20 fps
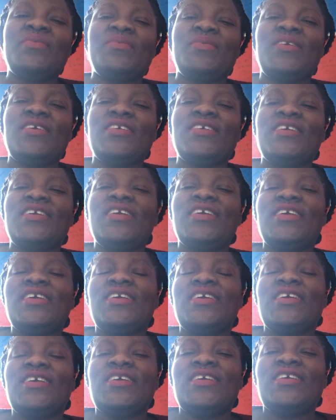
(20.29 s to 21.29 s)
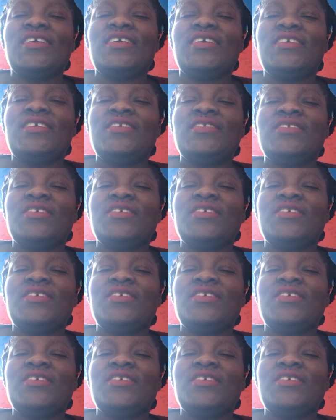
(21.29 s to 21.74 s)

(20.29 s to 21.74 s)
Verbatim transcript: But you